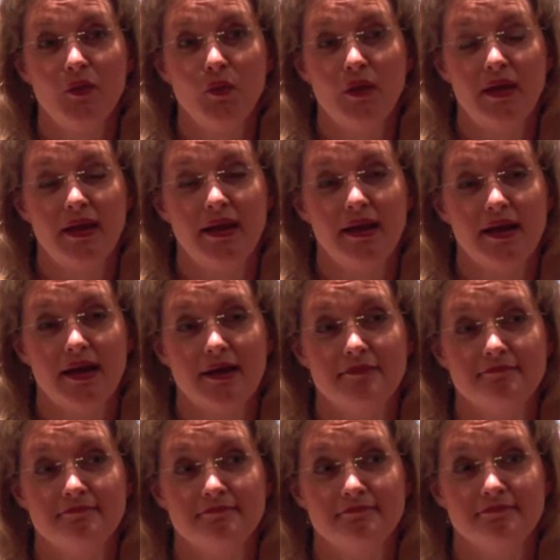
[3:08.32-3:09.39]

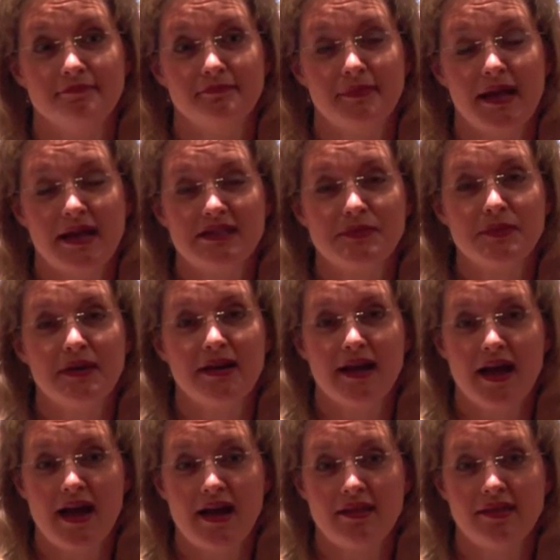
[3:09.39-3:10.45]
My husband and
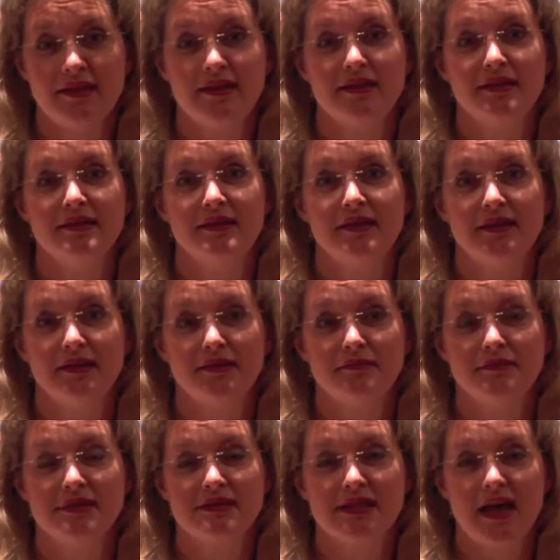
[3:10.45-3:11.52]
I then
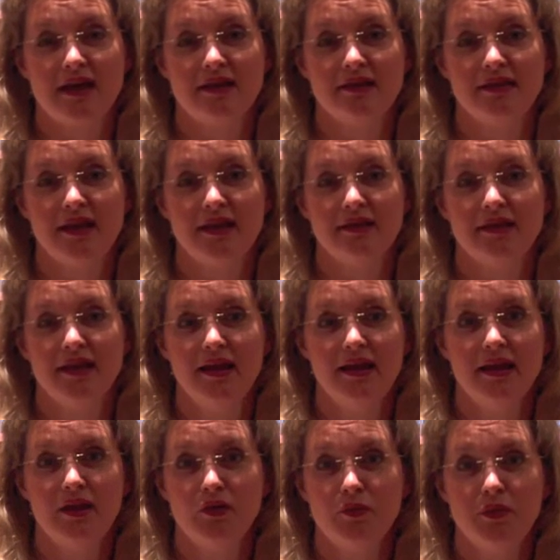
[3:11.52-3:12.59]
decided that
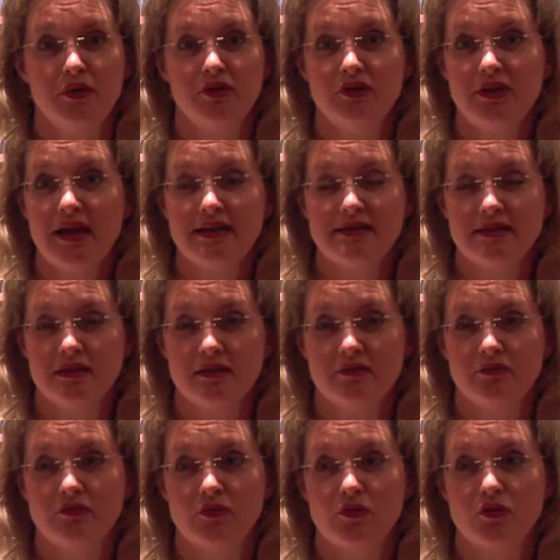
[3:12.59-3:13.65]
it would be a good idea
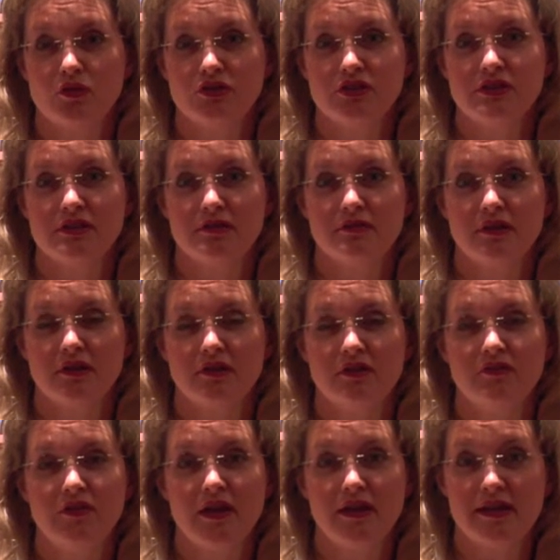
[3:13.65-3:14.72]
for just a
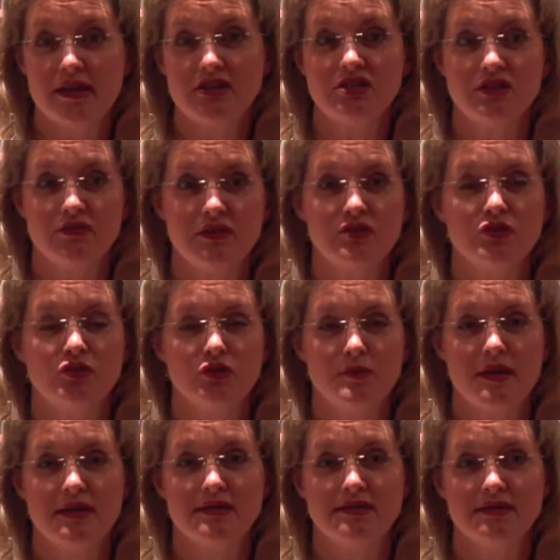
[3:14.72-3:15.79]
good foundation of internal
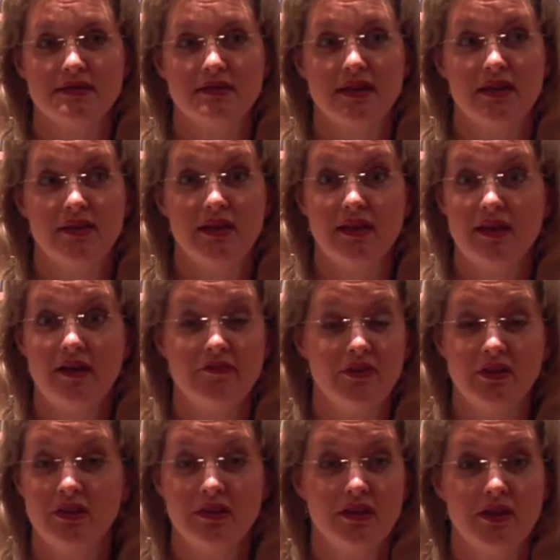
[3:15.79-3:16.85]
medicine, and then I
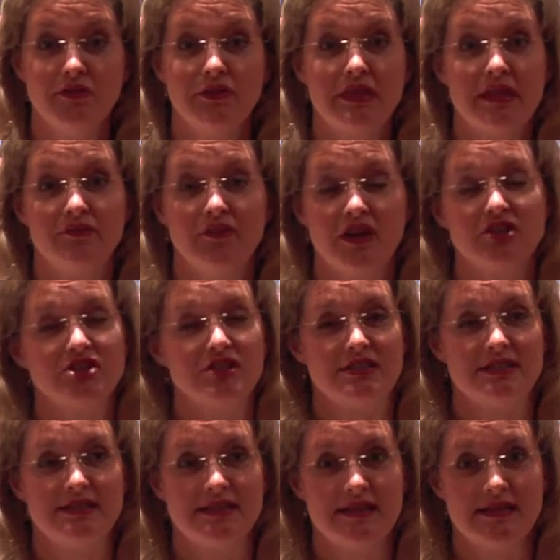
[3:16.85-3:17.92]
fell in love with infectious
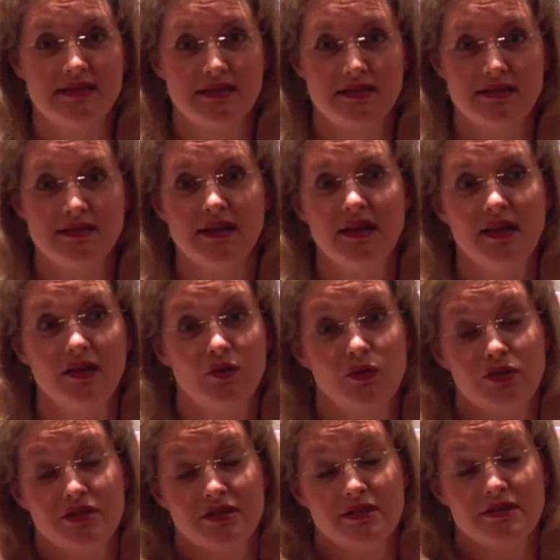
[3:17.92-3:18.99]
diseases,
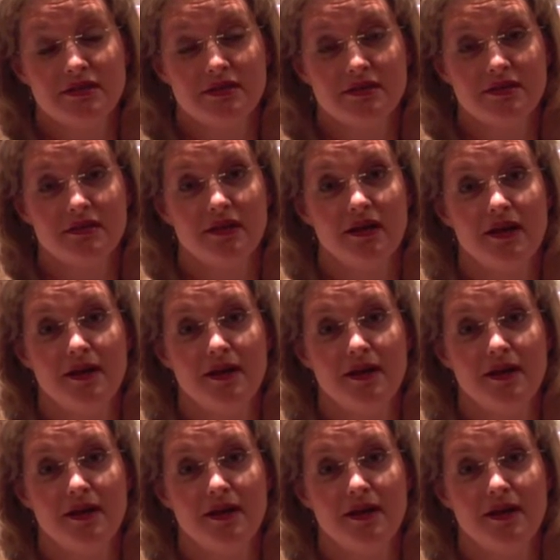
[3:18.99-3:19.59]
which is